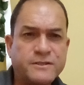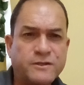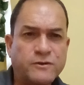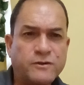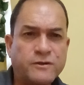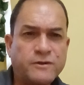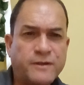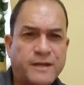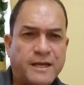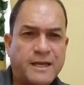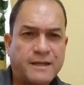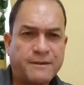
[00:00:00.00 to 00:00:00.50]

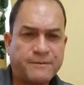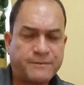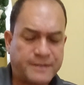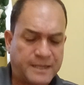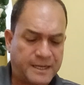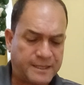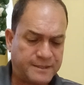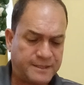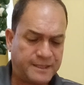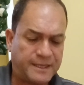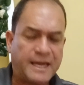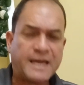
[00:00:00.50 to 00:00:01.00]

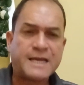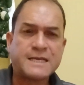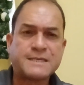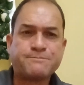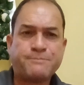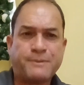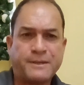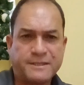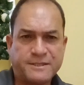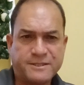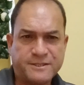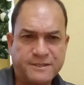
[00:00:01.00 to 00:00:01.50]
attracting
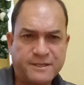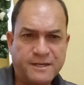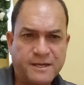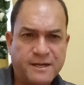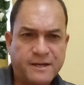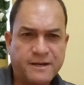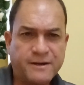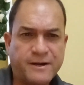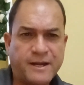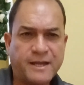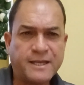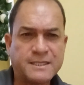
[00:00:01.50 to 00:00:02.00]
expats,
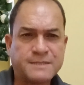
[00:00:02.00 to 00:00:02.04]
right?